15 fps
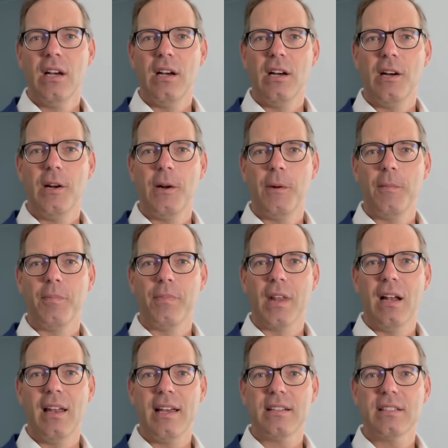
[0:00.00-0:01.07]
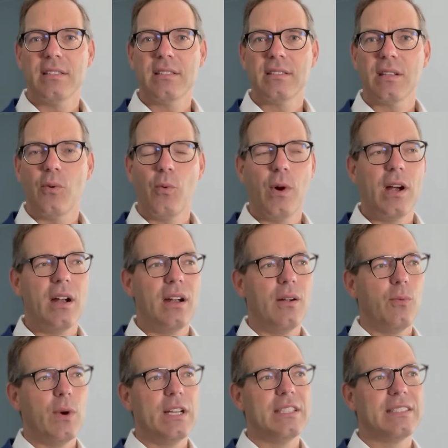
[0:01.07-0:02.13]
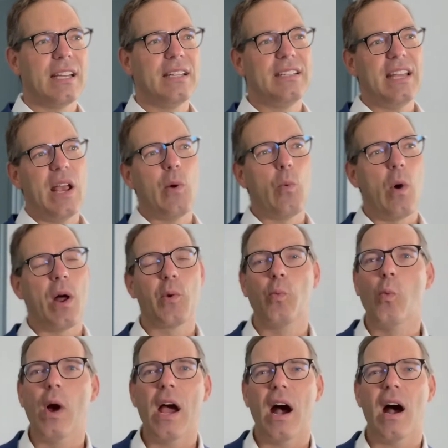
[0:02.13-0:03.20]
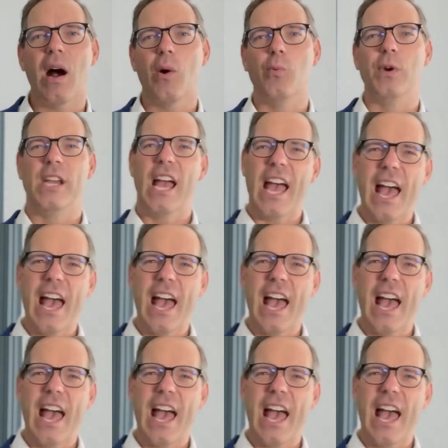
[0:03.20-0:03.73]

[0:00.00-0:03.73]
letters where he said, Day One, where are we?